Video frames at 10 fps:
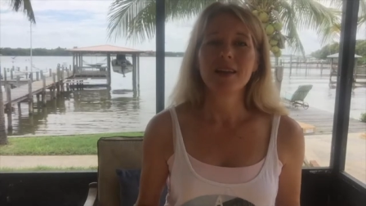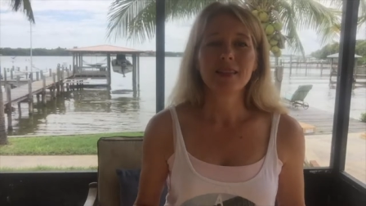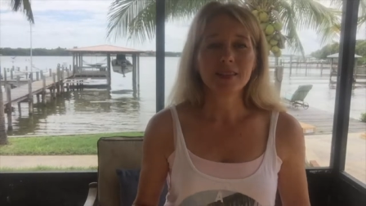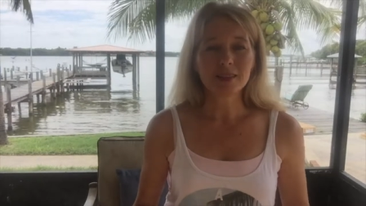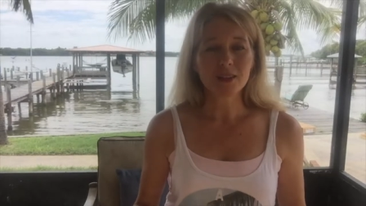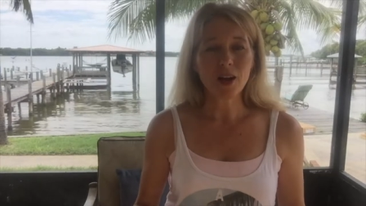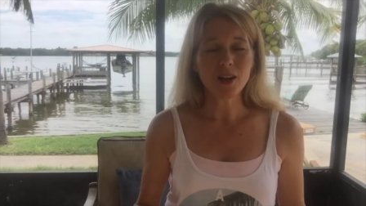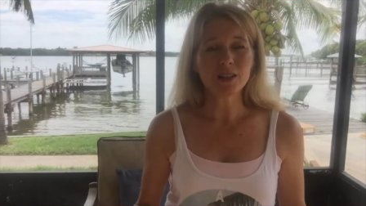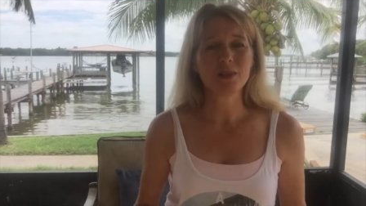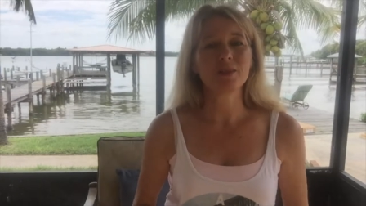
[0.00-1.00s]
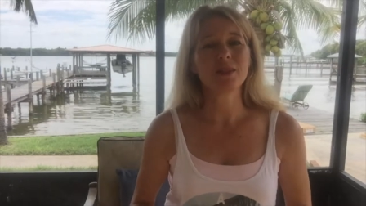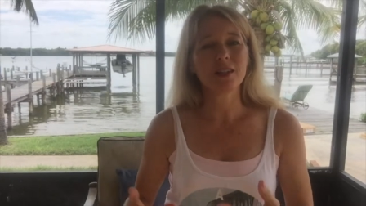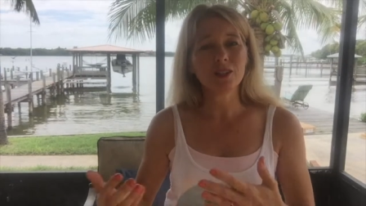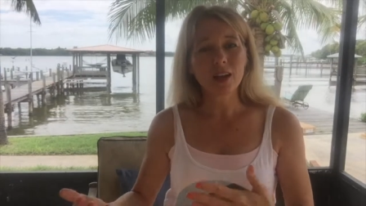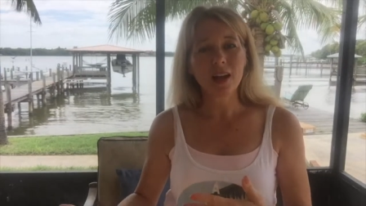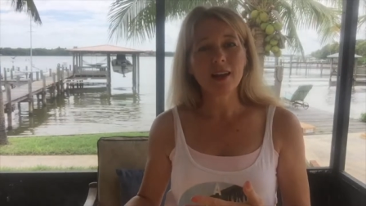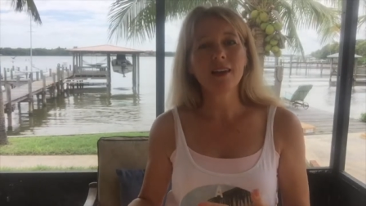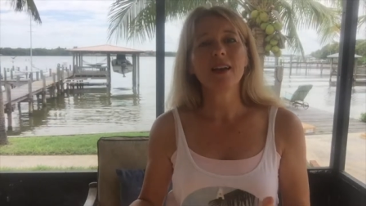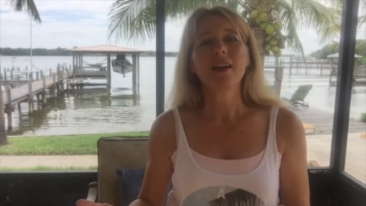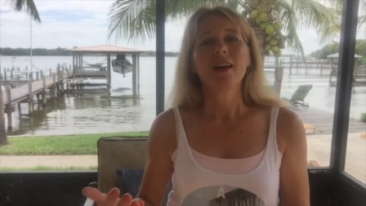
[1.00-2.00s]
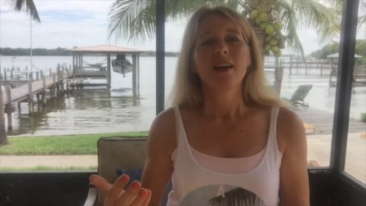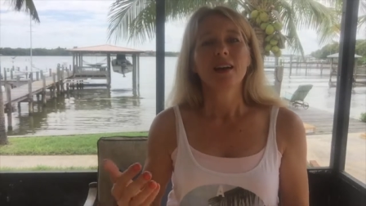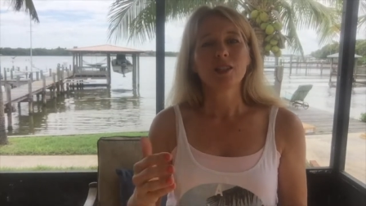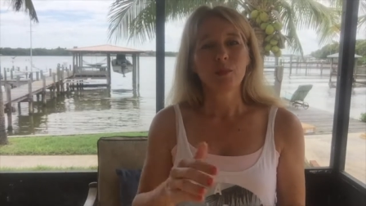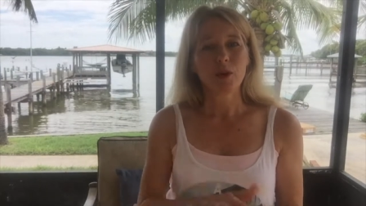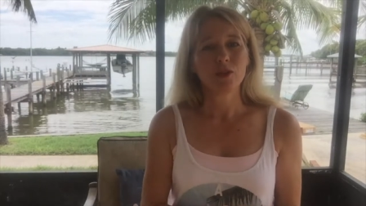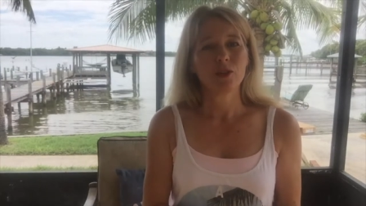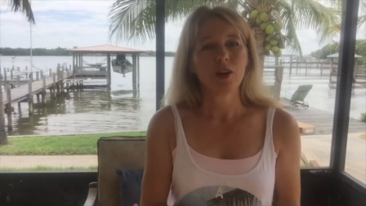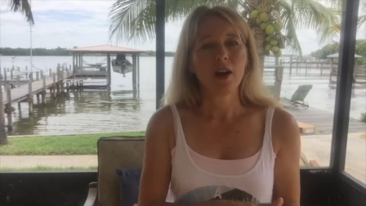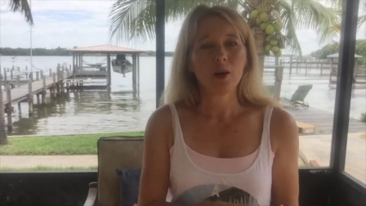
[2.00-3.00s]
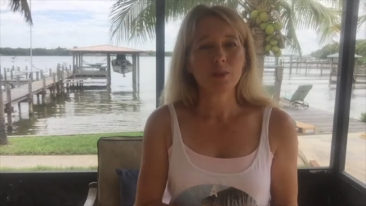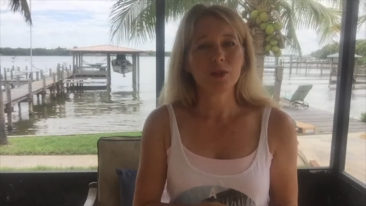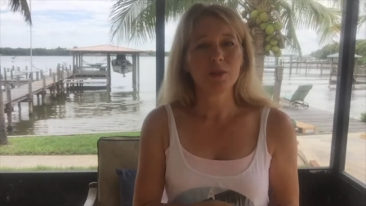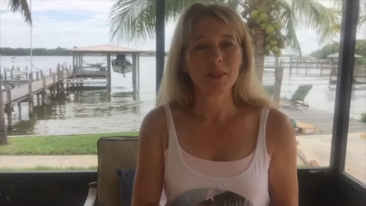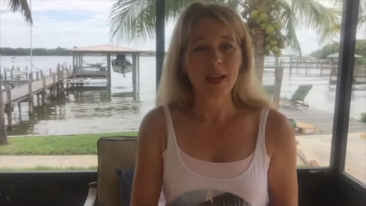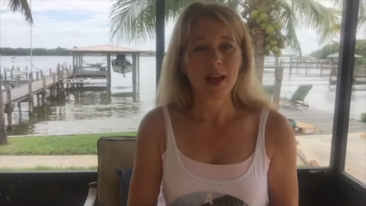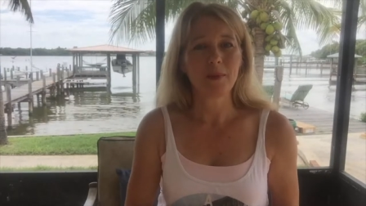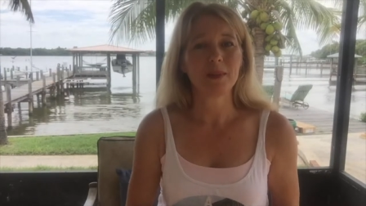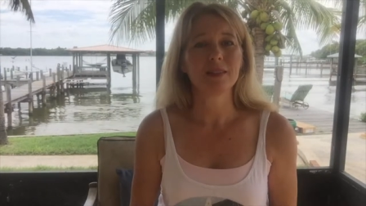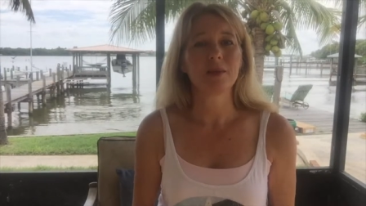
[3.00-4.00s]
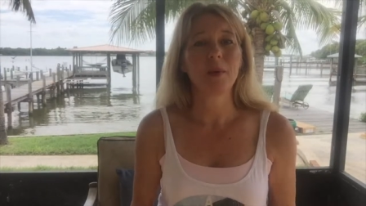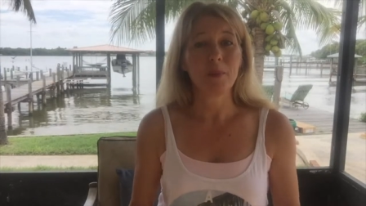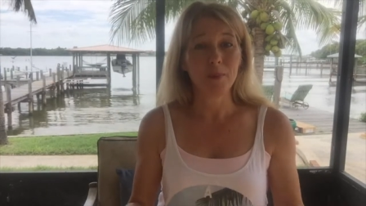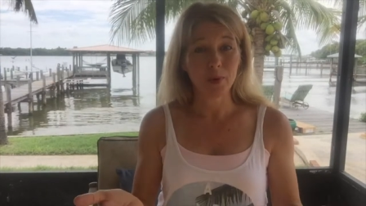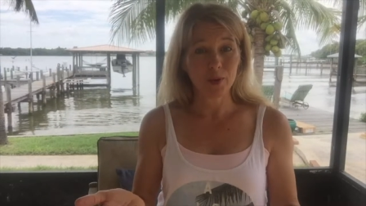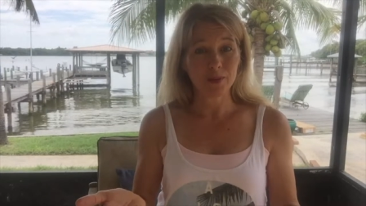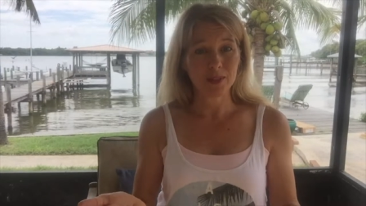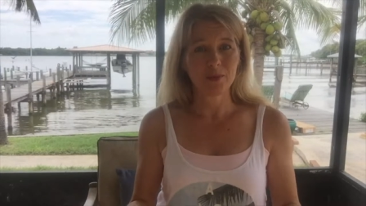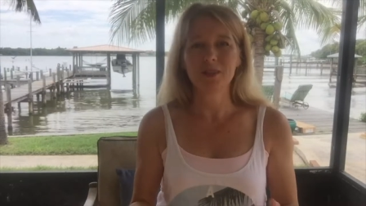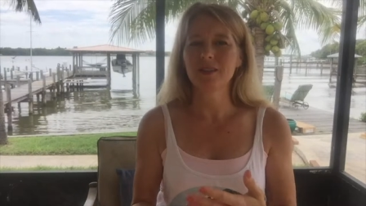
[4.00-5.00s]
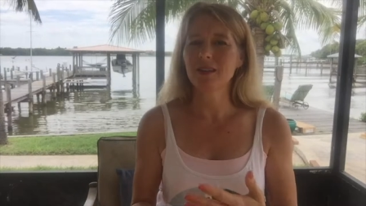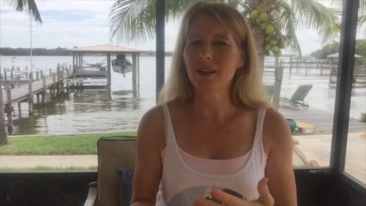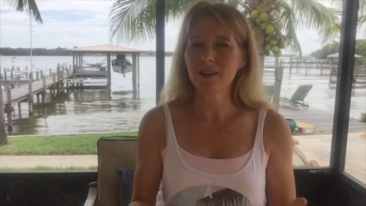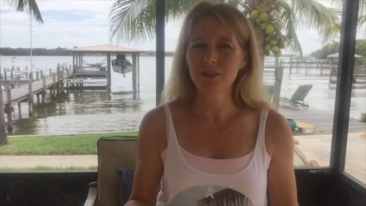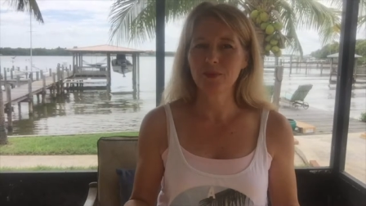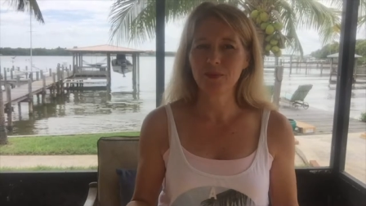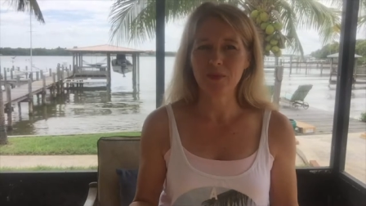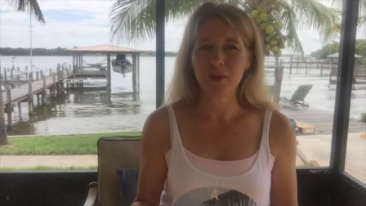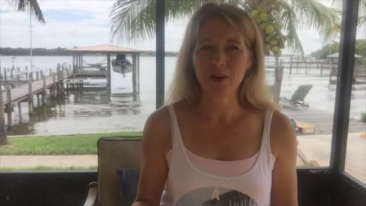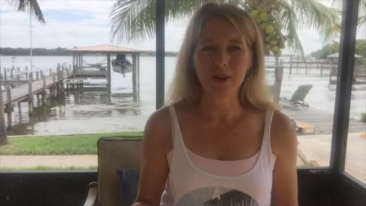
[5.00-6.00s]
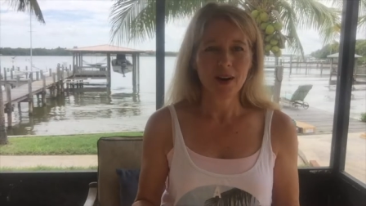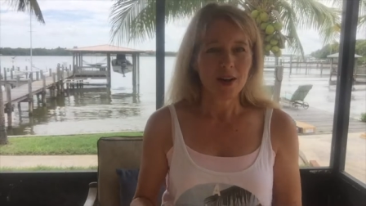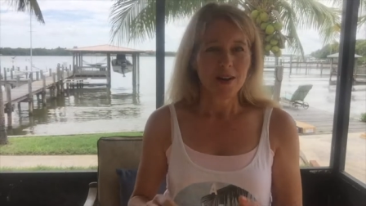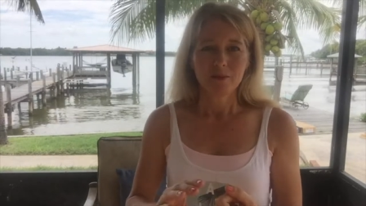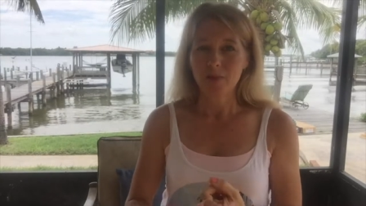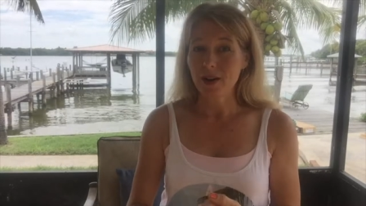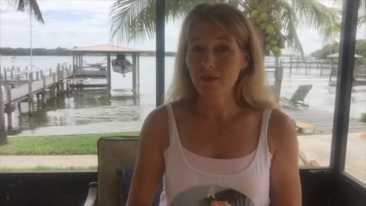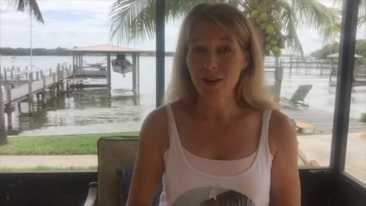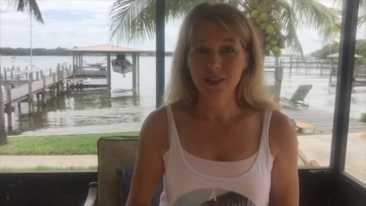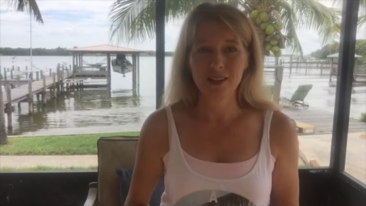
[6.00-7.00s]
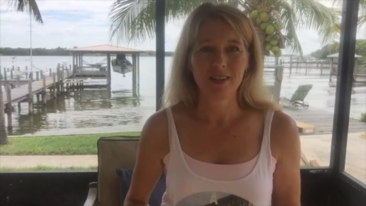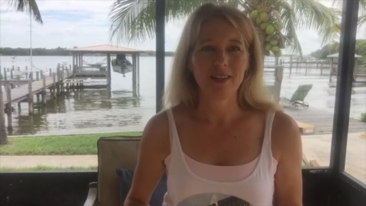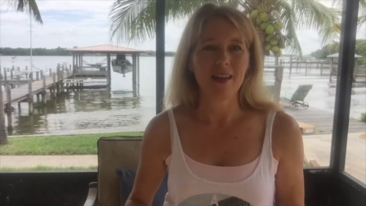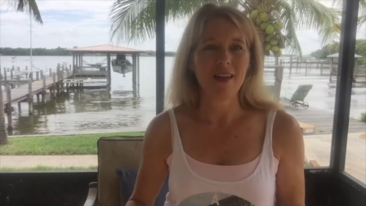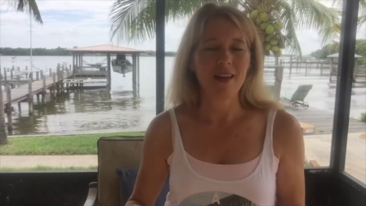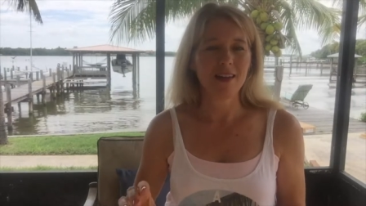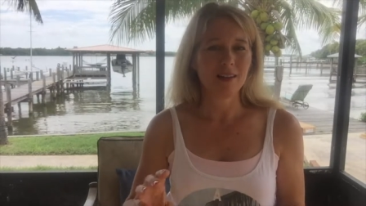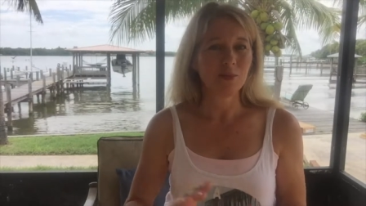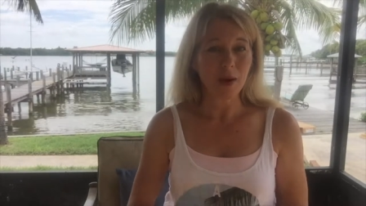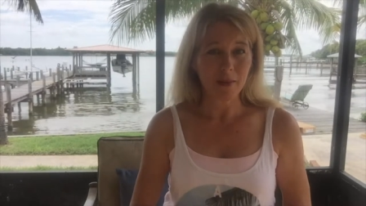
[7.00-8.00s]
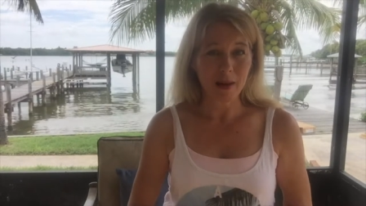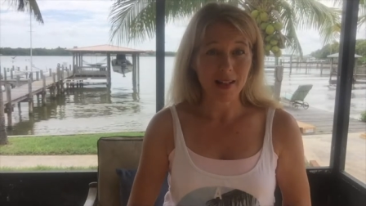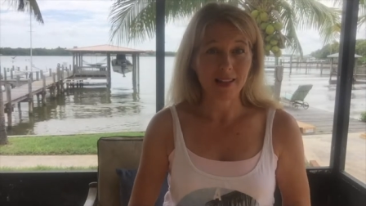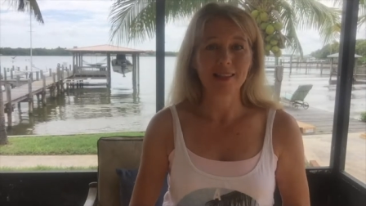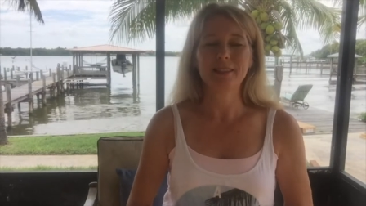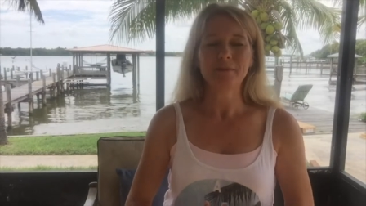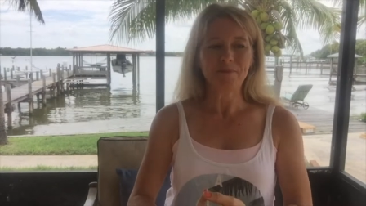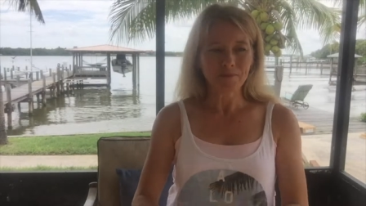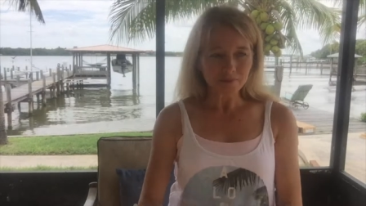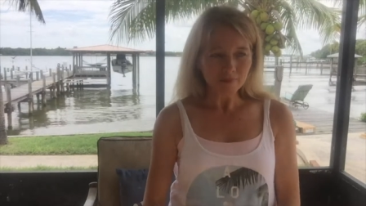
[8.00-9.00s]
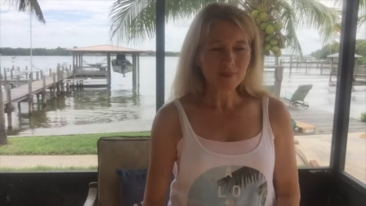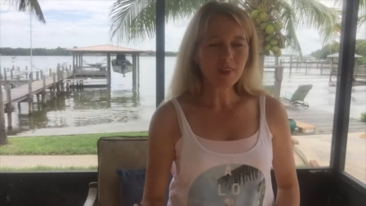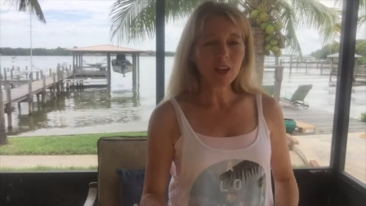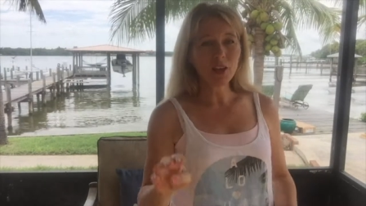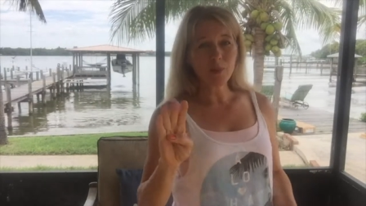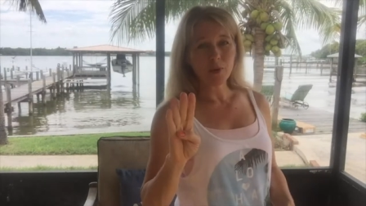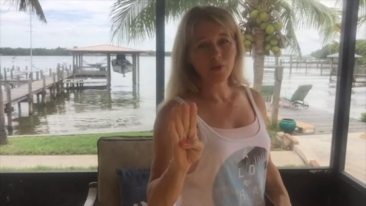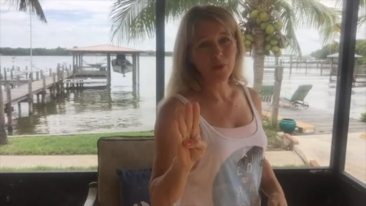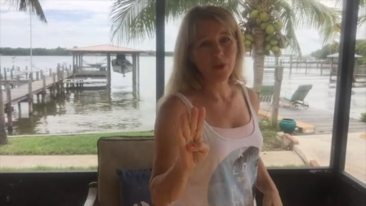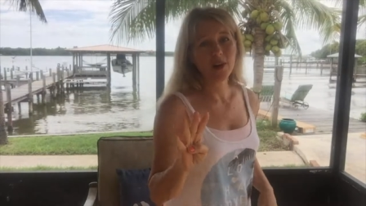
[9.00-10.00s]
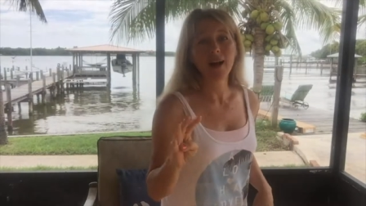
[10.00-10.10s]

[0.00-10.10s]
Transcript: This is awesome. Sunshine exposure helps your metabolism boost, which is awesome for brain function and weight balance. Number four,